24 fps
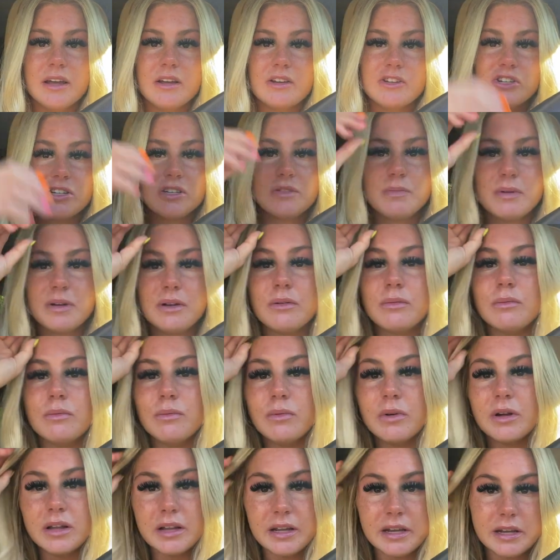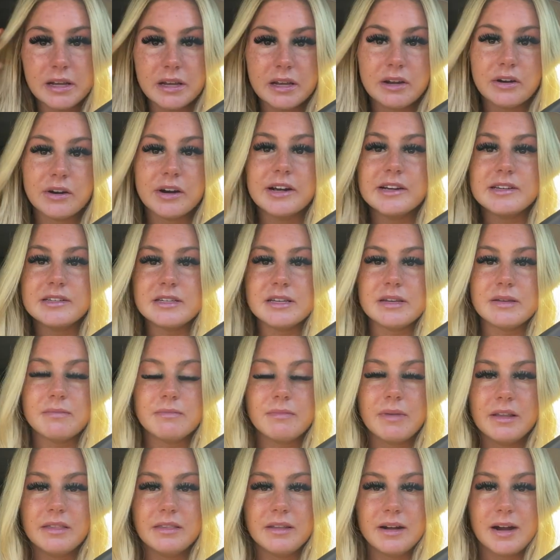It's just been a really crazy
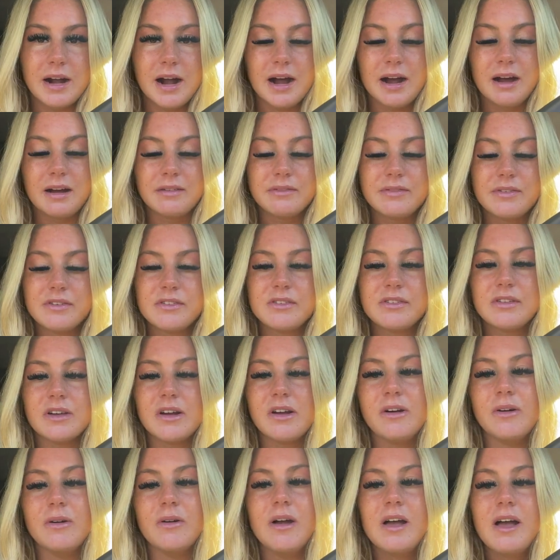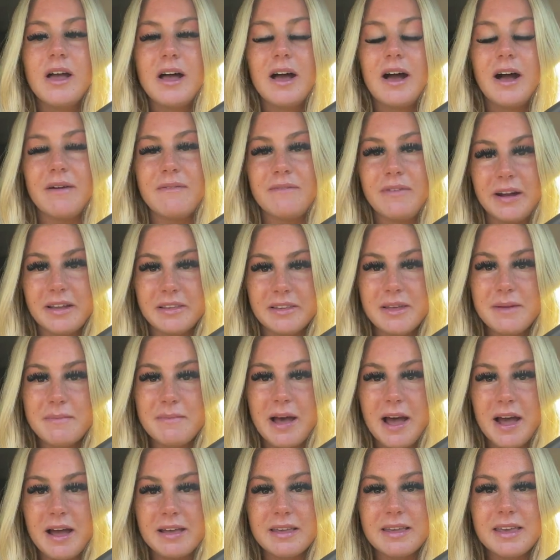month and a half. So I'm finally
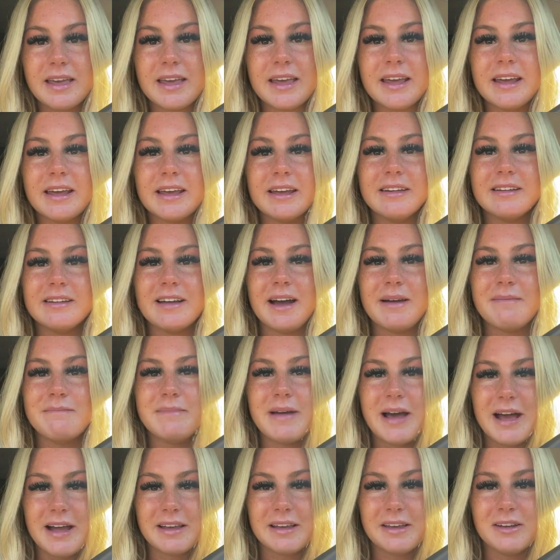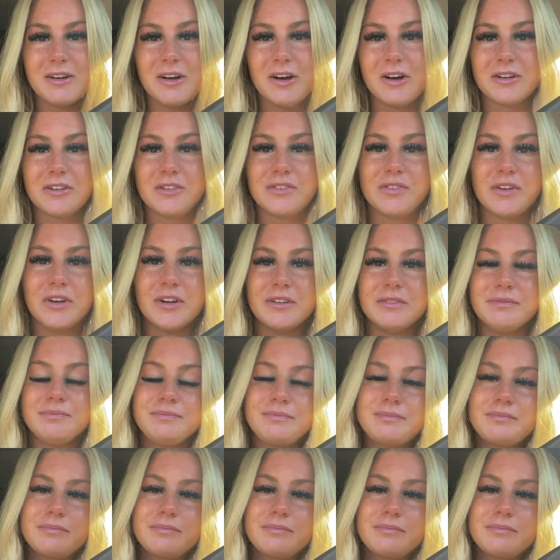back and I'm back in Oxford